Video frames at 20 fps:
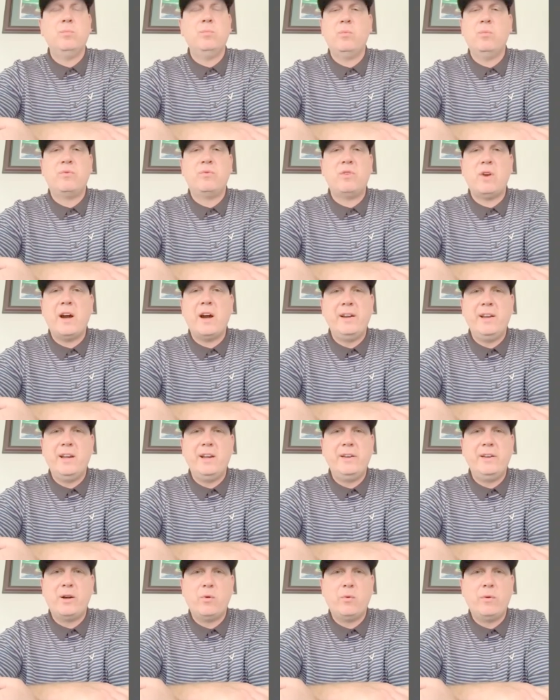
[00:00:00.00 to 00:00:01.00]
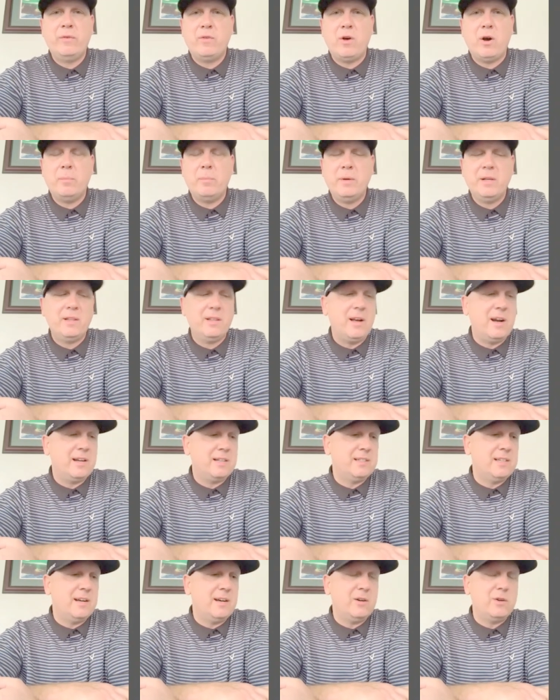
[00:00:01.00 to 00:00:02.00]
Friday, we've all been
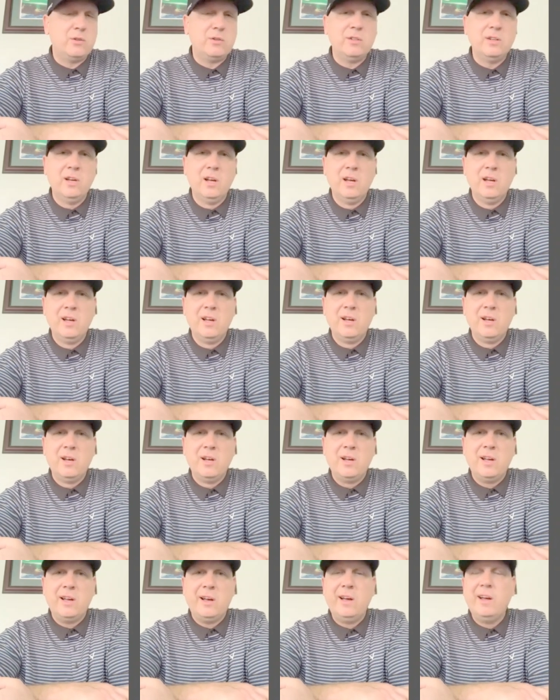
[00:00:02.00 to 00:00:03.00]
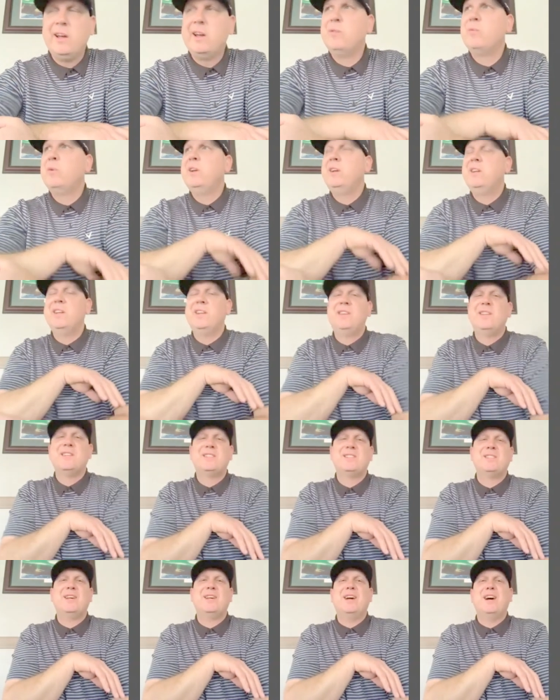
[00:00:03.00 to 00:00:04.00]
locked down, and we did
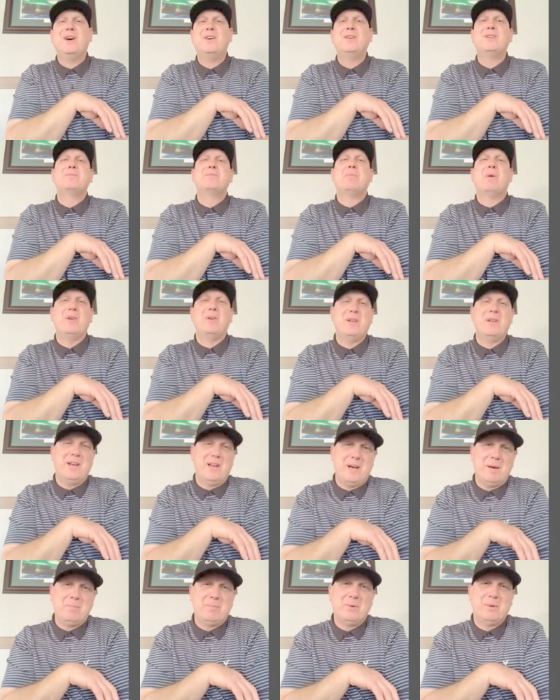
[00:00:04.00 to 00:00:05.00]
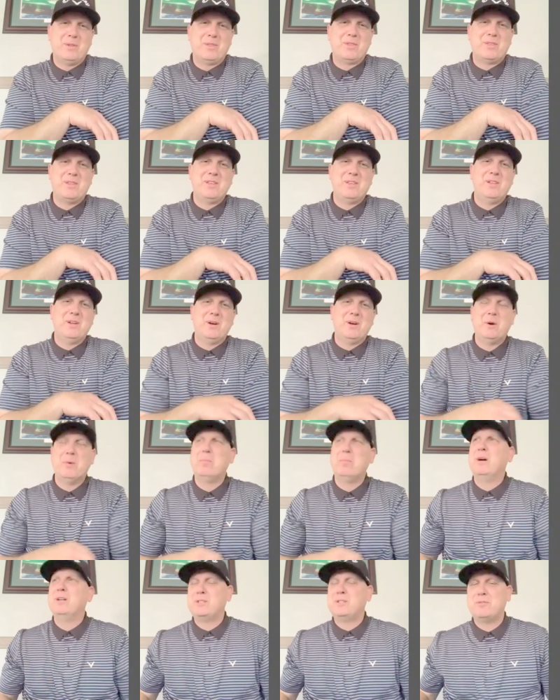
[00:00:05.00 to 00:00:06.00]
this house party app with a
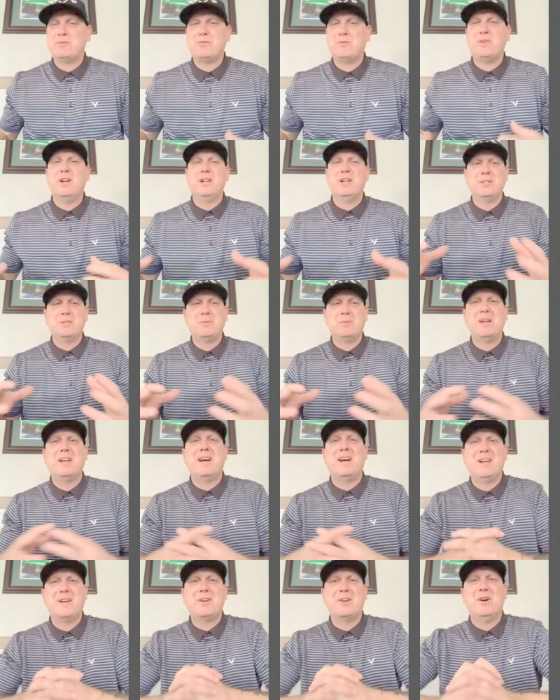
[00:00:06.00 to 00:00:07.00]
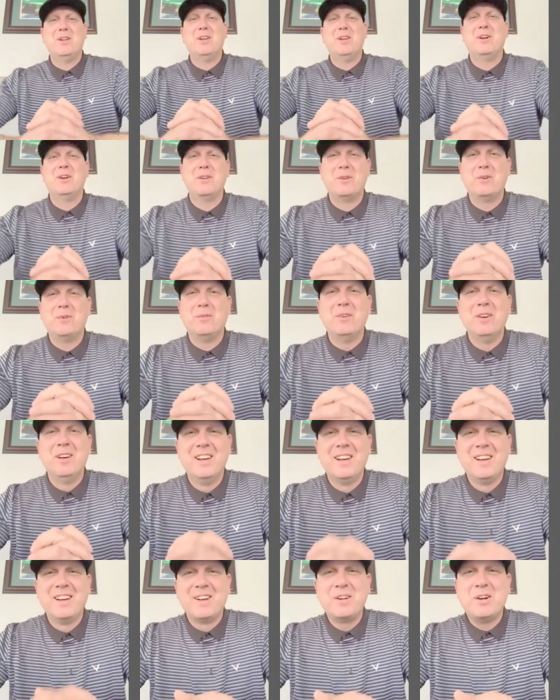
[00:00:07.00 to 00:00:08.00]
bunch of friends. We kind of call our little
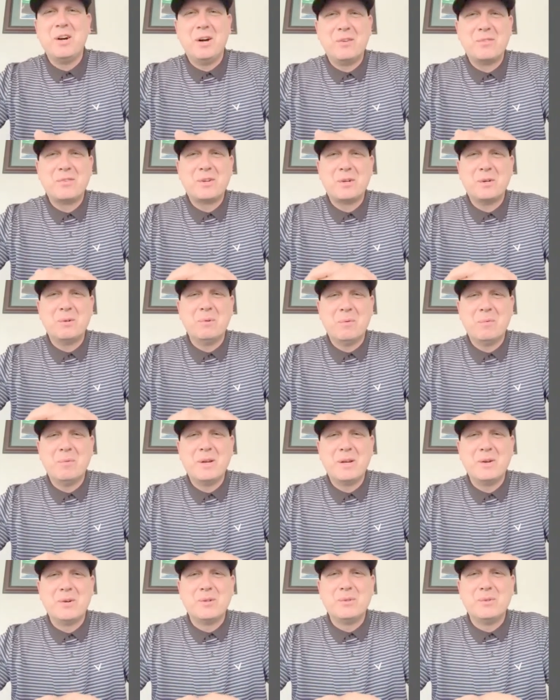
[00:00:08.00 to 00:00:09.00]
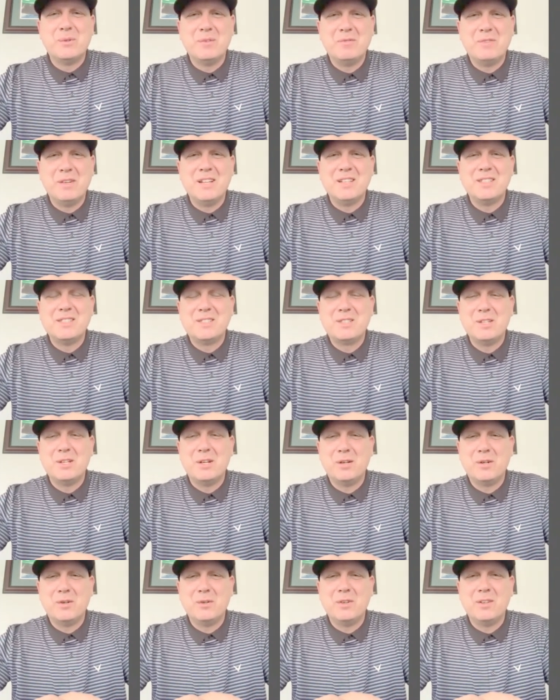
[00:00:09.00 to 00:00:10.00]
golf crew when we go to events,
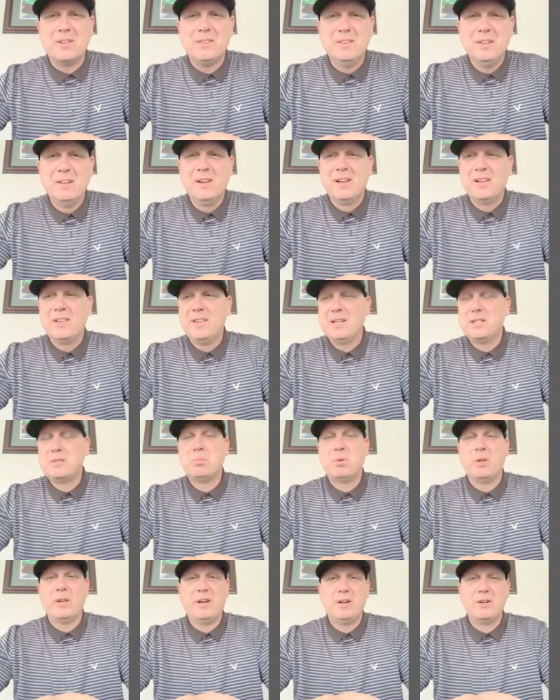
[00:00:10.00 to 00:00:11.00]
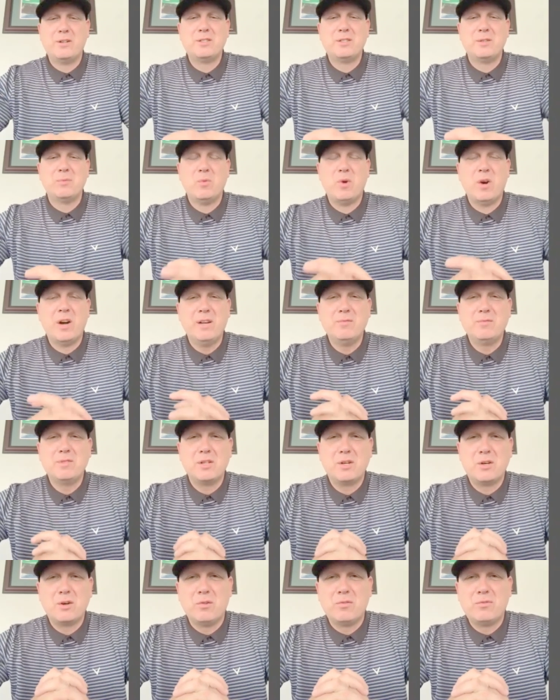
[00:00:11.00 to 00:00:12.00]
and that's players and wives
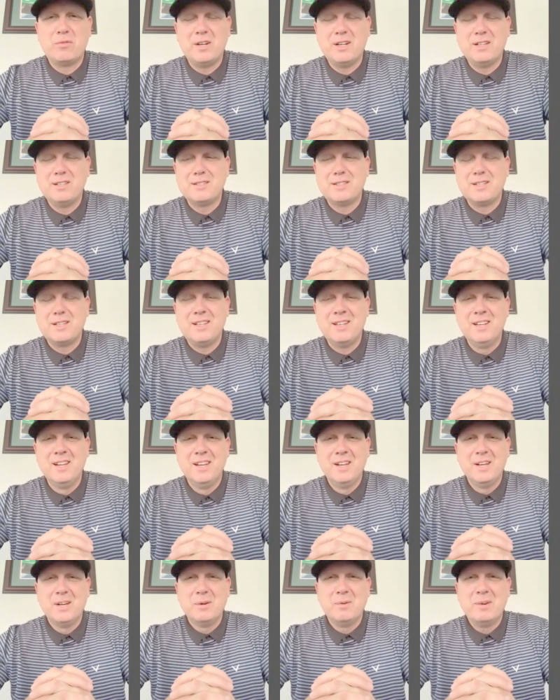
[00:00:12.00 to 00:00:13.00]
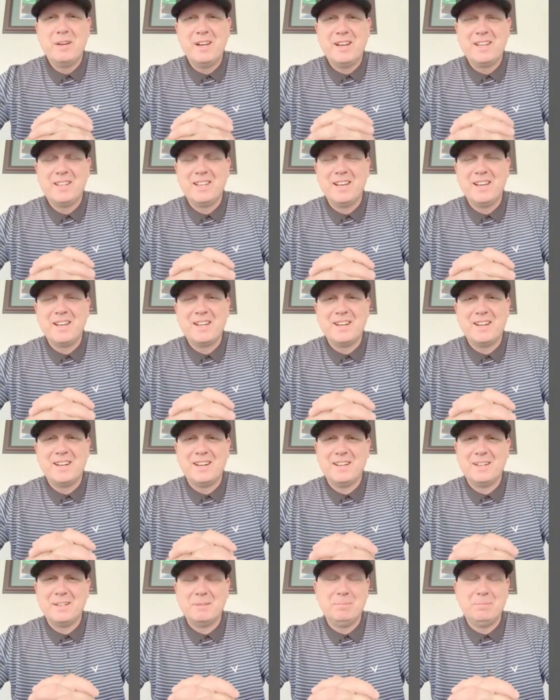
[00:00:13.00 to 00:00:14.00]
and girlfriends. And we had like
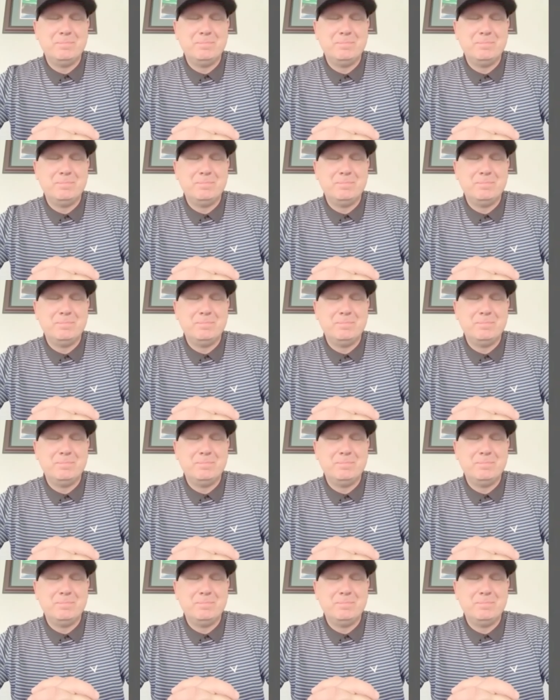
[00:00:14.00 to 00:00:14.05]
a